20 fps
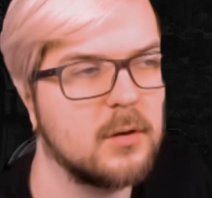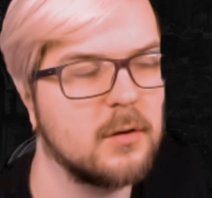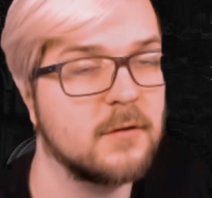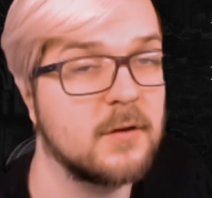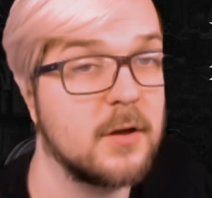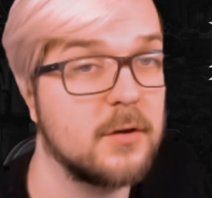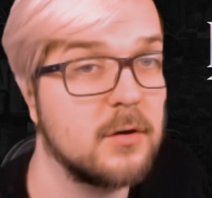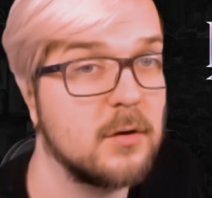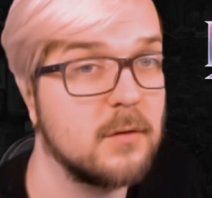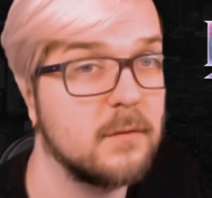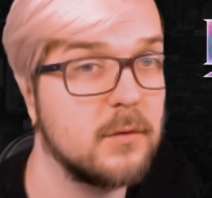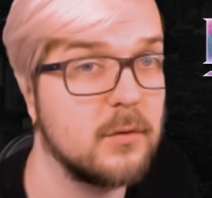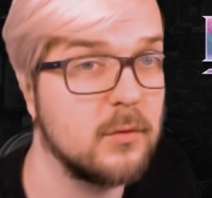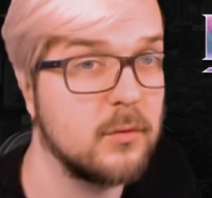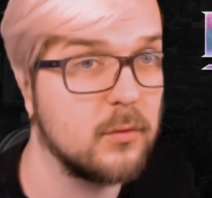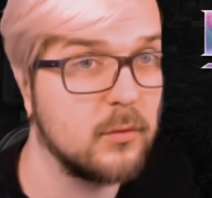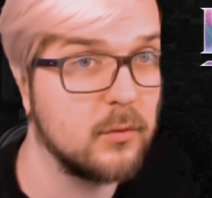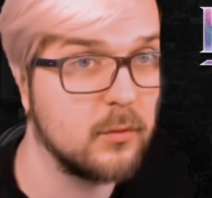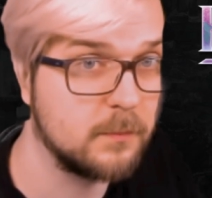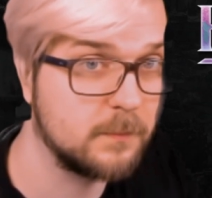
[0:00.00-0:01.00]
set
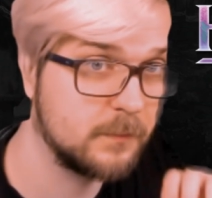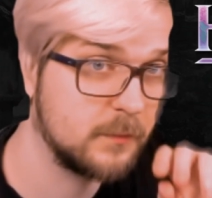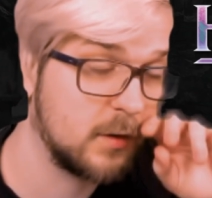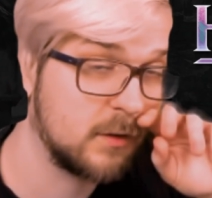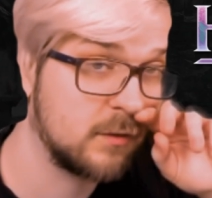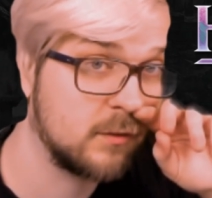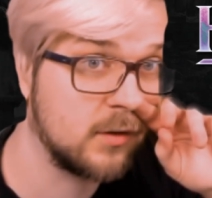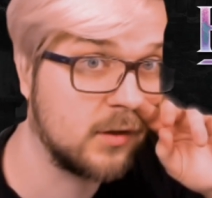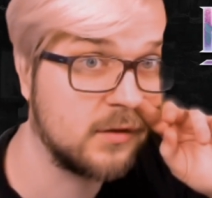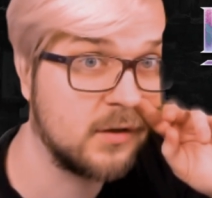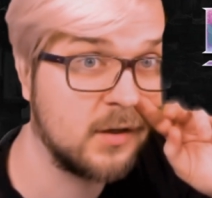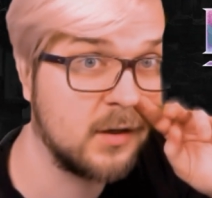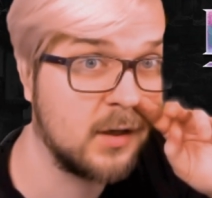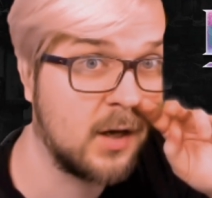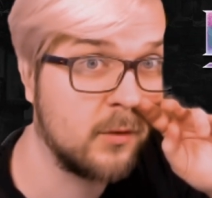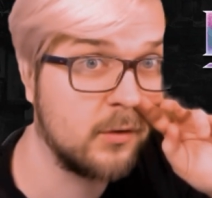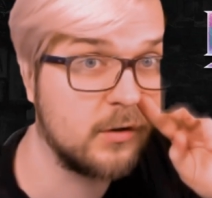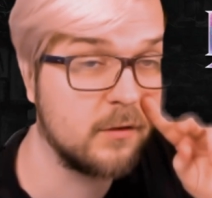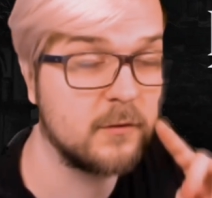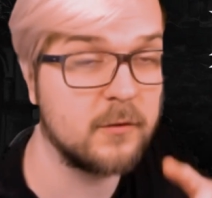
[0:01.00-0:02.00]
review that's gonna take
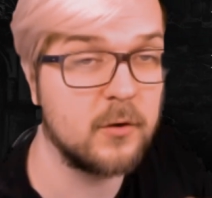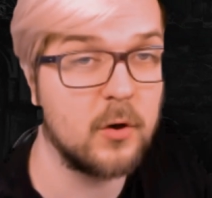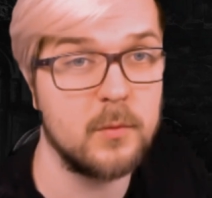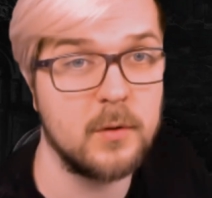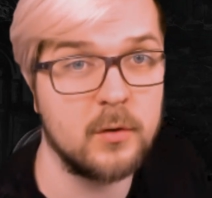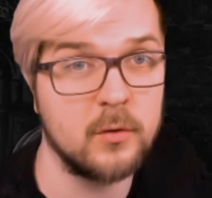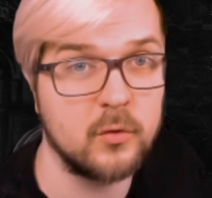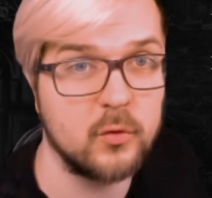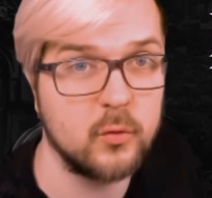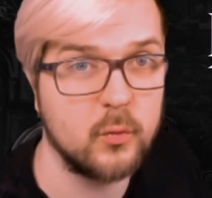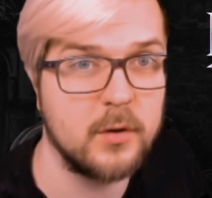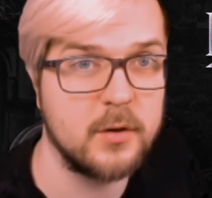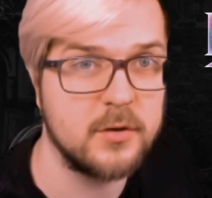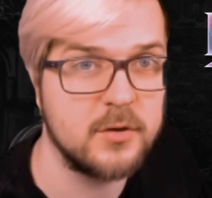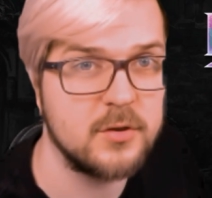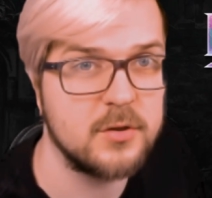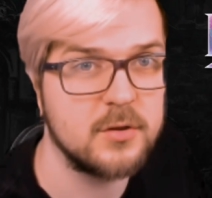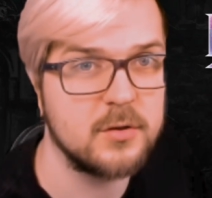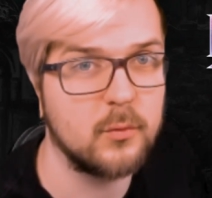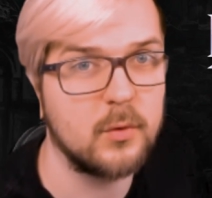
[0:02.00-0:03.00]
hours coming on
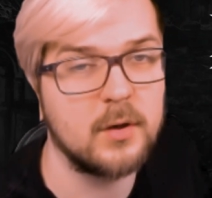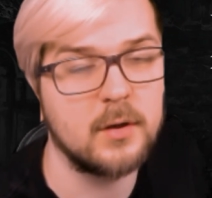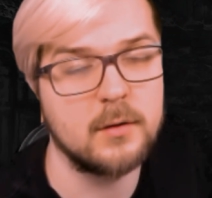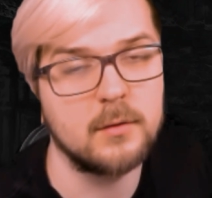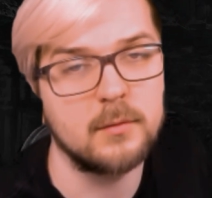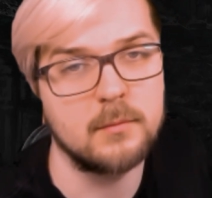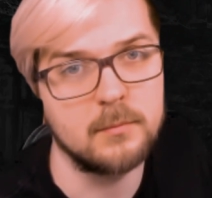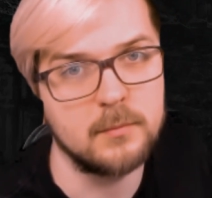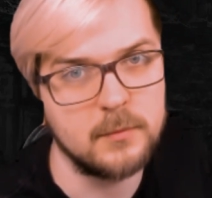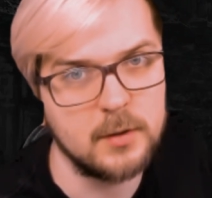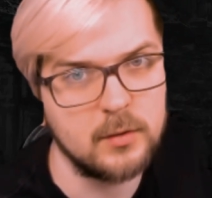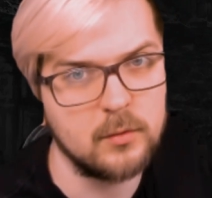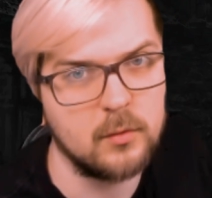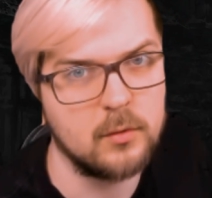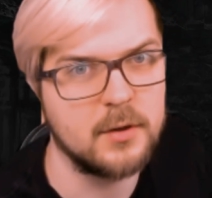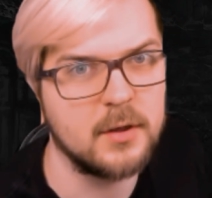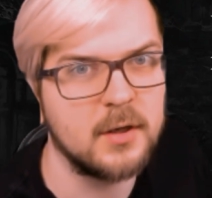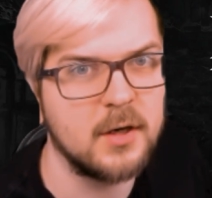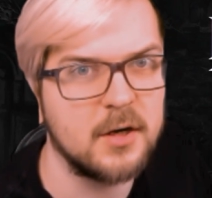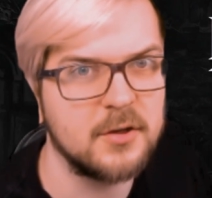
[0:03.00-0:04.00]
Twitch when all
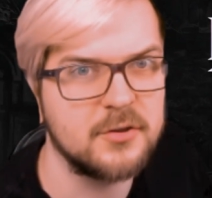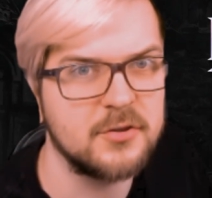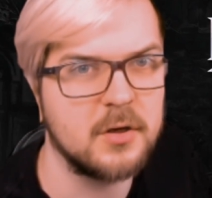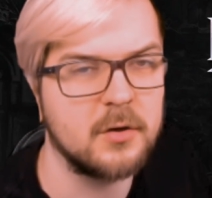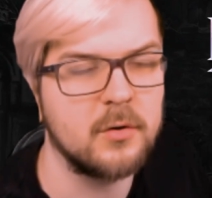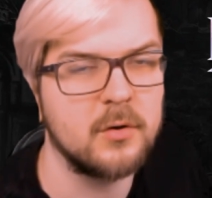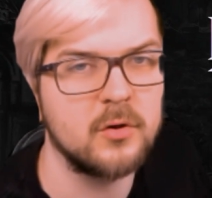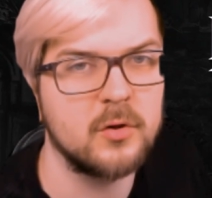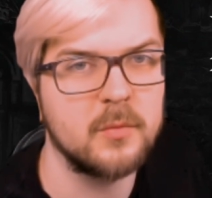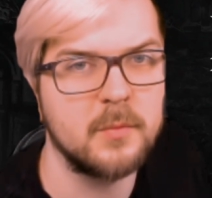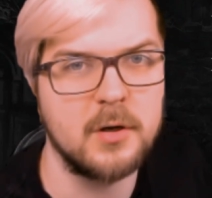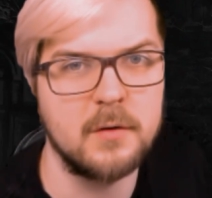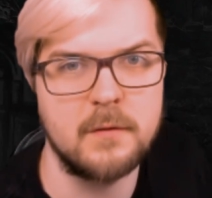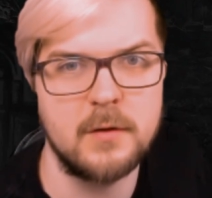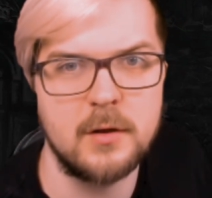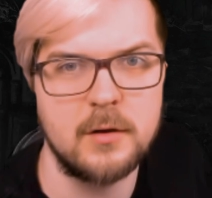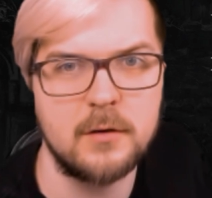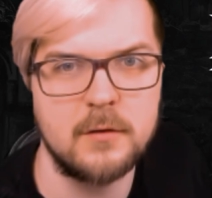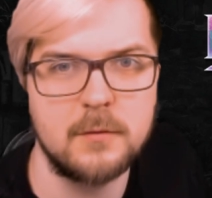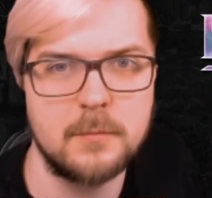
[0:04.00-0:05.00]
the cards are going to be
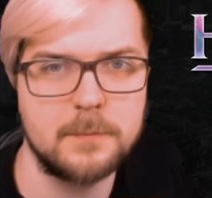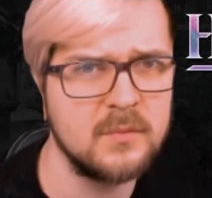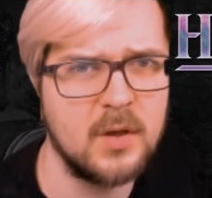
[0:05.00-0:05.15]
revealed,